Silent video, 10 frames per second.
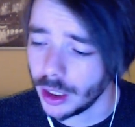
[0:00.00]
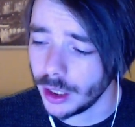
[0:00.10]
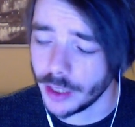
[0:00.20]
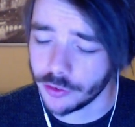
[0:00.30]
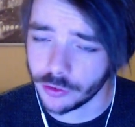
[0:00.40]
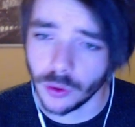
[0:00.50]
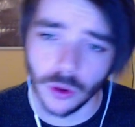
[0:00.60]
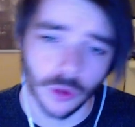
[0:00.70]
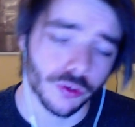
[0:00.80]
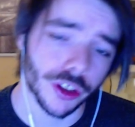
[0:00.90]

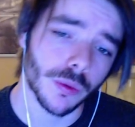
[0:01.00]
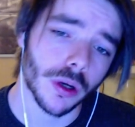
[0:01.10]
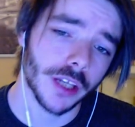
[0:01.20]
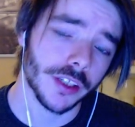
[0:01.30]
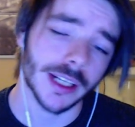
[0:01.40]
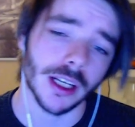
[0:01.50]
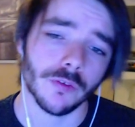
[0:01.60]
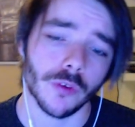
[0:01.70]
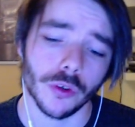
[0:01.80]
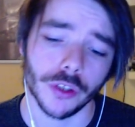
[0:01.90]
saw Rewind in
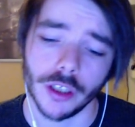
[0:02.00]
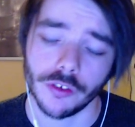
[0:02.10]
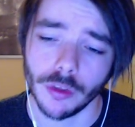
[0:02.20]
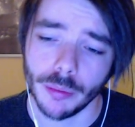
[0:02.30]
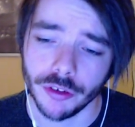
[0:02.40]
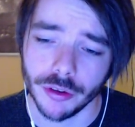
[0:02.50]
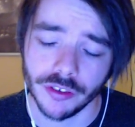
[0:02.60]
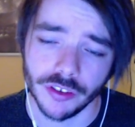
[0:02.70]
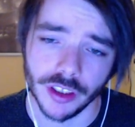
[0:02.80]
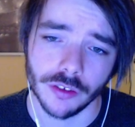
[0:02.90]
California as an
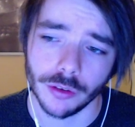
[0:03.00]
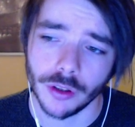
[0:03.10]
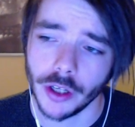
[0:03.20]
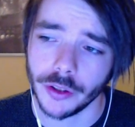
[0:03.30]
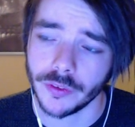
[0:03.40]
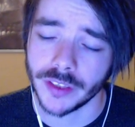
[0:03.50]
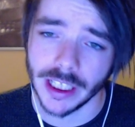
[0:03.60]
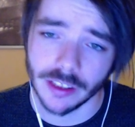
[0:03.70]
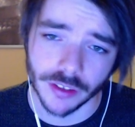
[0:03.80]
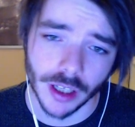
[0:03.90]
opportunity to kind of
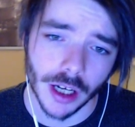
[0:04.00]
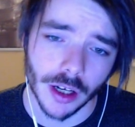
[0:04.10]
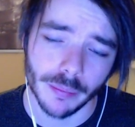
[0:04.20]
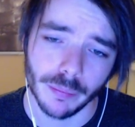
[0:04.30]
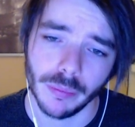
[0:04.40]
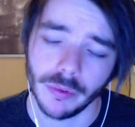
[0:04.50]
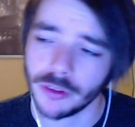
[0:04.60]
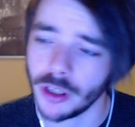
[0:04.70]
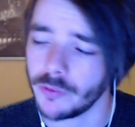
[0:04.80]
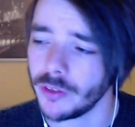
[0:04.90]
kickstart a
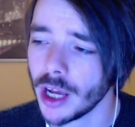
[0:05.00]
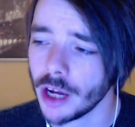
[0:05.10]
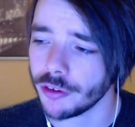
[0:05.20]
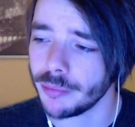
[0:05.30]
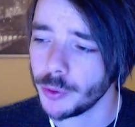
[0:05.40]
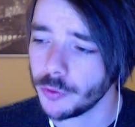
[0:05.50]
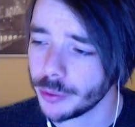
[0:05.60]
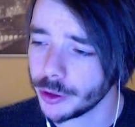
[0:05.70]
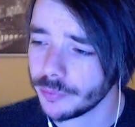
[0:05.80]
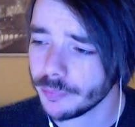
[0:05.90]
kind of larger
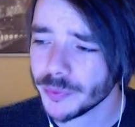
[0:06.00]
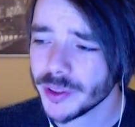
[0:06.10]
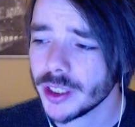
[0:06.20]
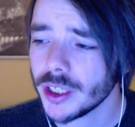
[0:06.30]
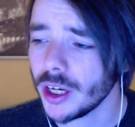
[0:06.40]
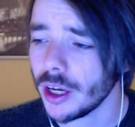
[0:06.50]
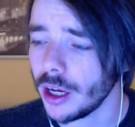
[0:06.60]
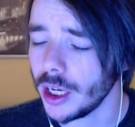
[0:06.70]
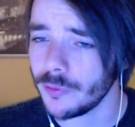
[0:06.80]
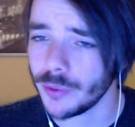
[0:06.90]
movement.
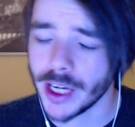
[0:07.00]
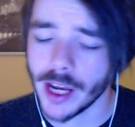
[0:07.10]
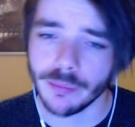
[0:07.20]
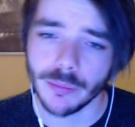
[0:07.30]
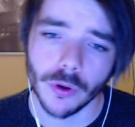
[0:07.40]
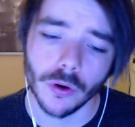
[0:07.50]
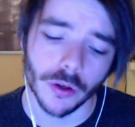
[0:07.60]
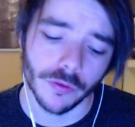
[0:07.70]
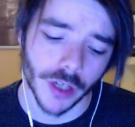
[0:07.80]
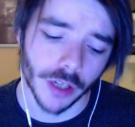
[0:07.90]
If we'd had more
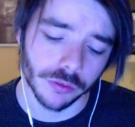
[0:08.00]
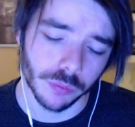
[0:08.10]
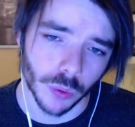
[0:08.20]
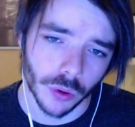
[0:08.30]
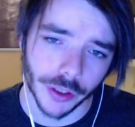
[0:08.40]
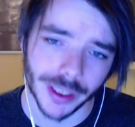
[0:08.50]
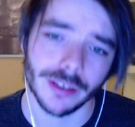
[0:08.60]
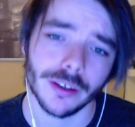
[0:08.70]
advanced warning,